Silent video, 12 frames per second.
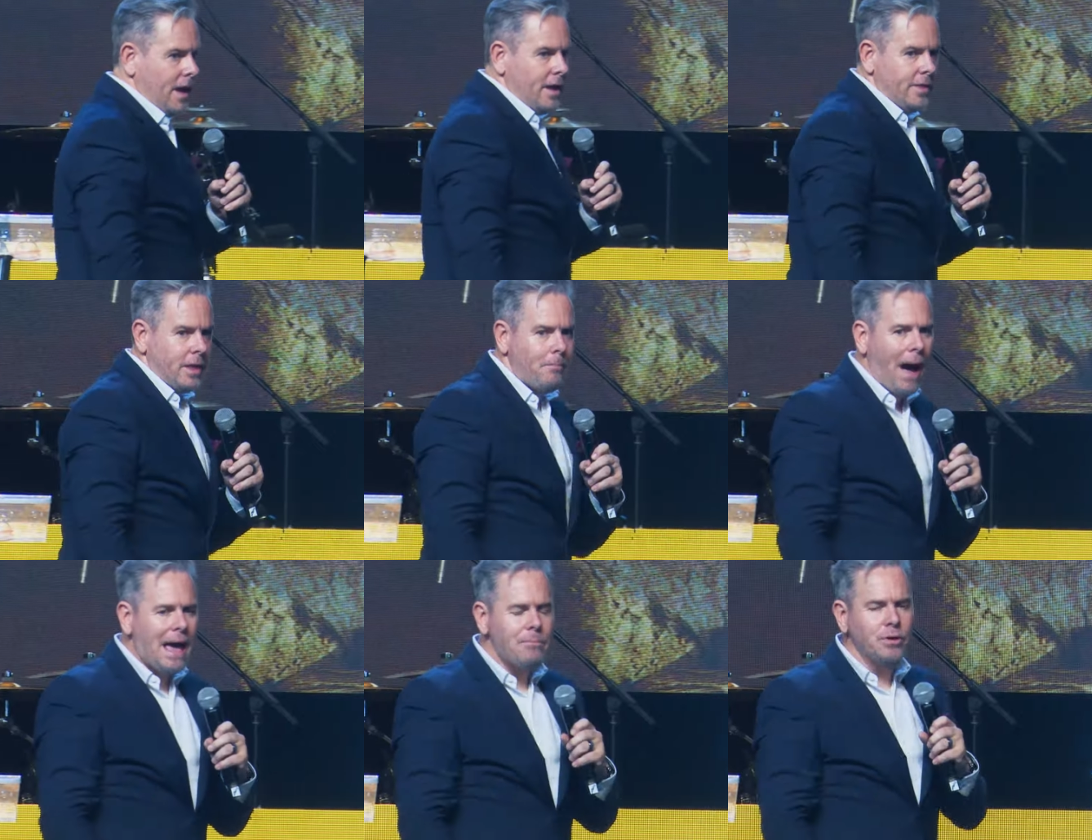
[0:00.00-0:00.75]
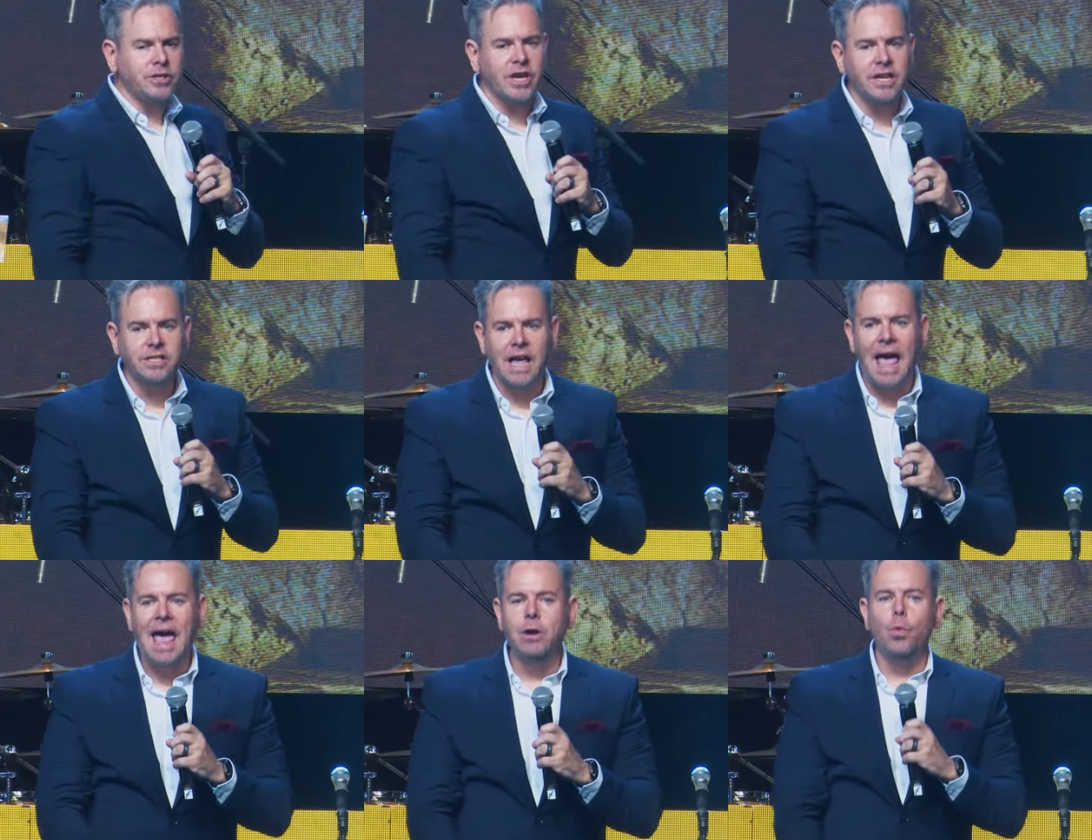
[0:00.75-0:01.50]
The Bible says,
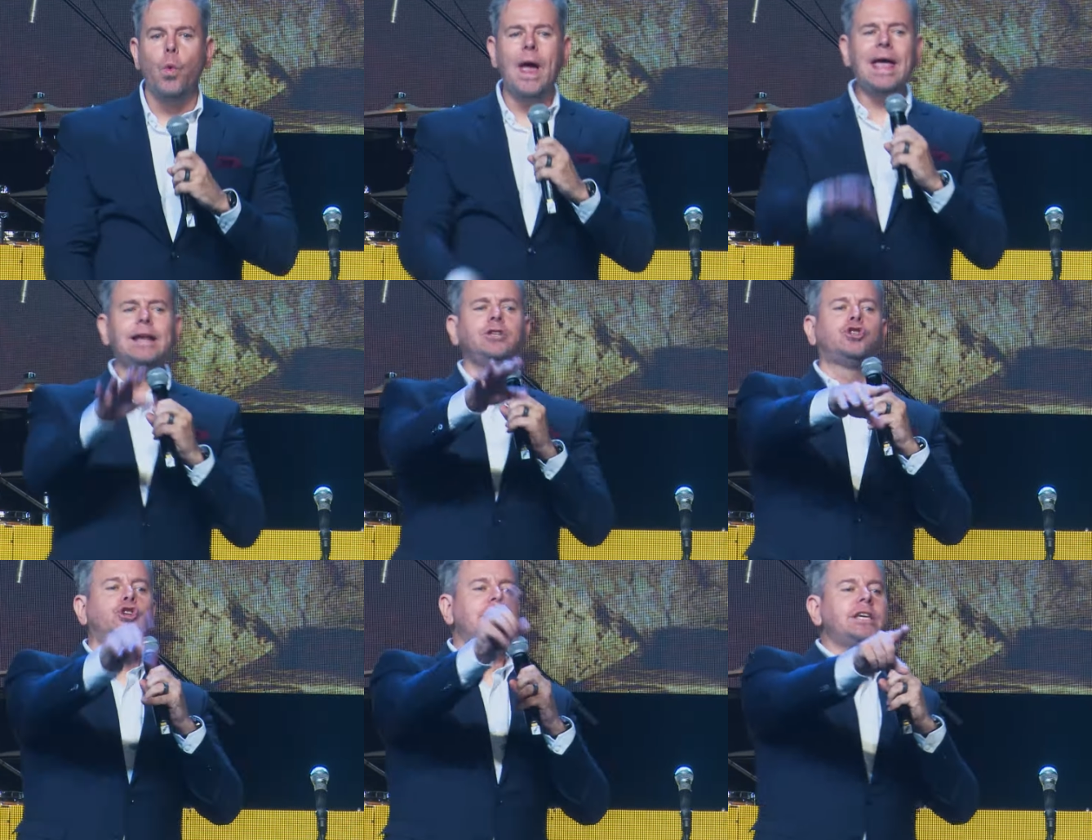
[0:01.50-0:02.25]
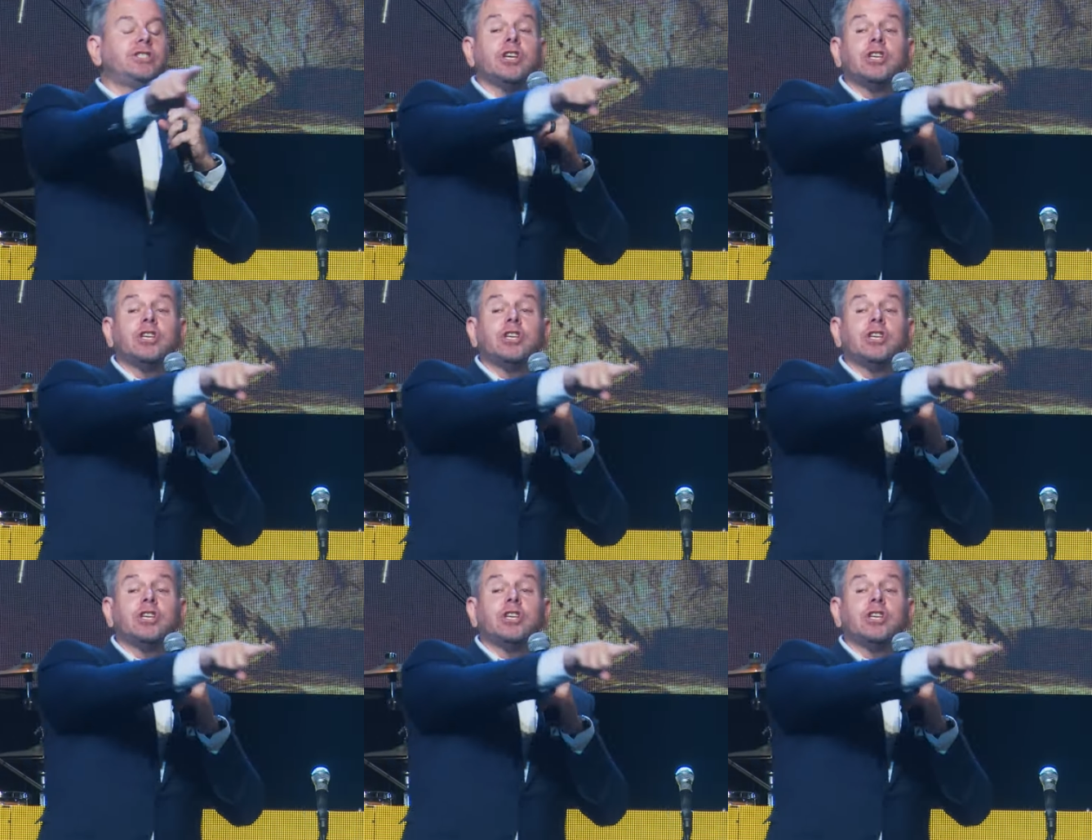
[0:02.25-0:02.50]
and when Jesus